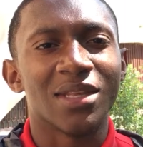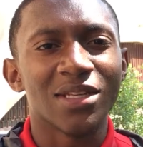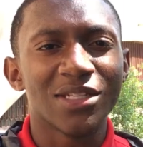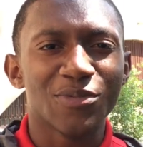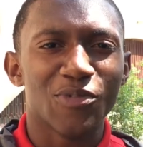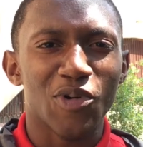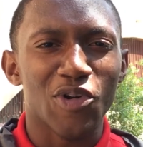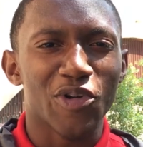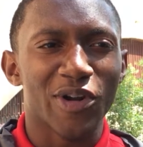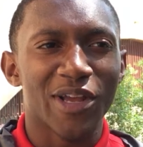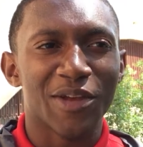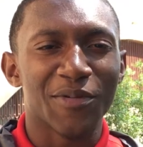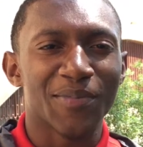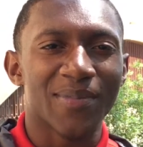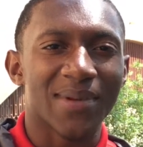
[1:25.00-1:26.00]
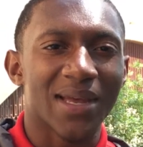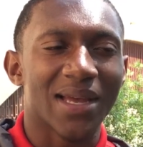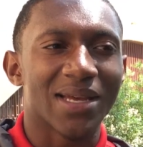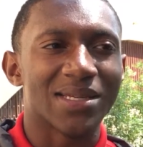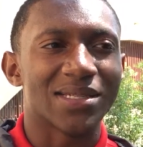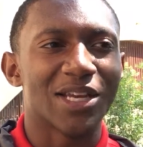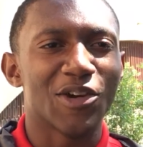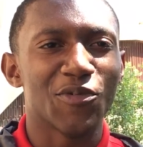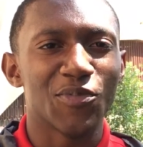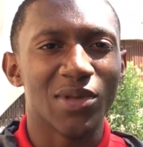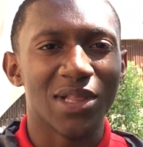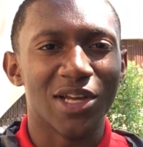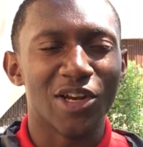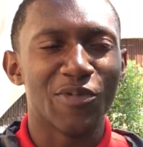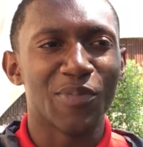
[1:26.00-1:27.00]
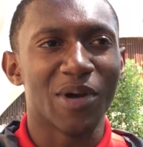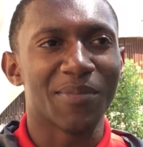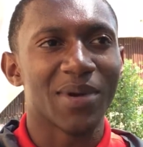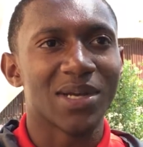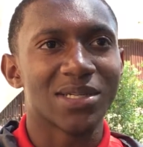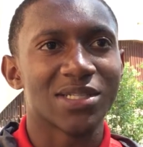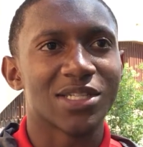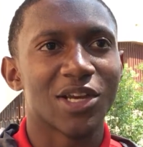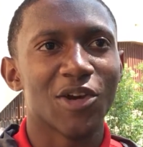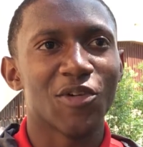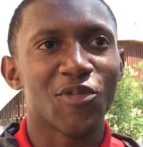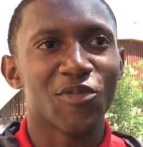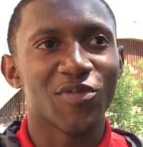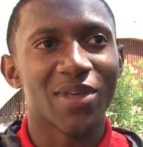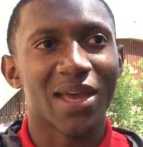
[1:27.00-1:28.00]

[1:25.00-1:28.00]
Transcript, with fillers: This program has helped me learn about myself